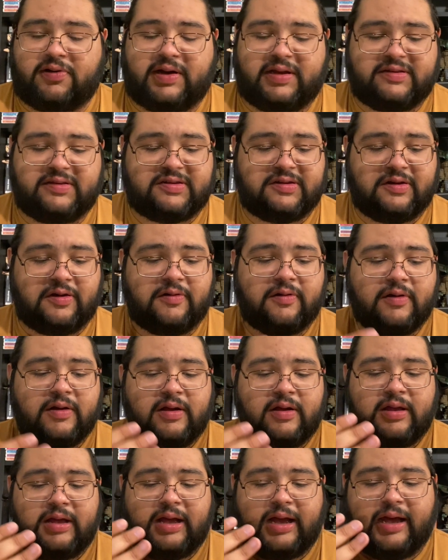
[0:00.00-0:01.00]
And so
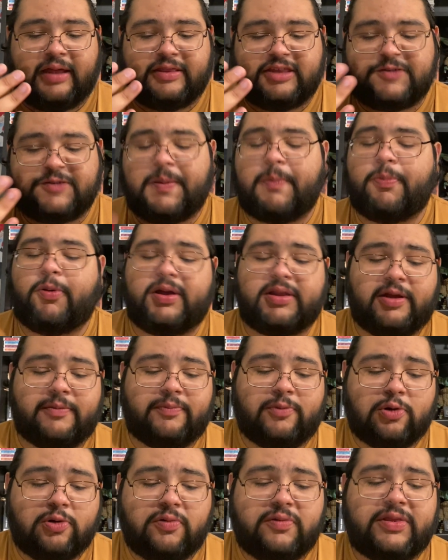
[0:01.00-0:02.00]
these people end up
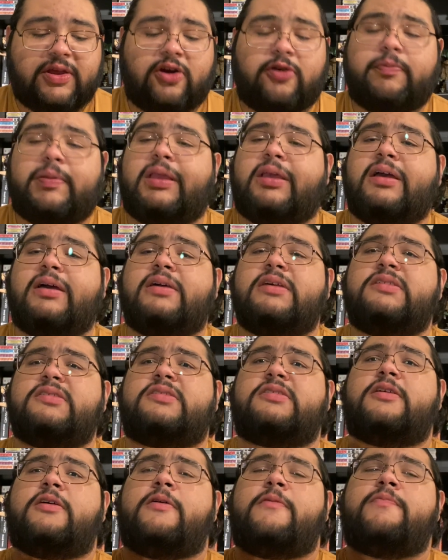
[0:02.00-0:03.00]
marooned there
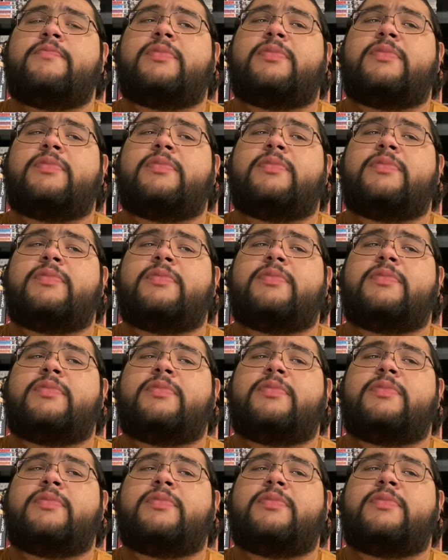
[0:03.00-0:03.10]
because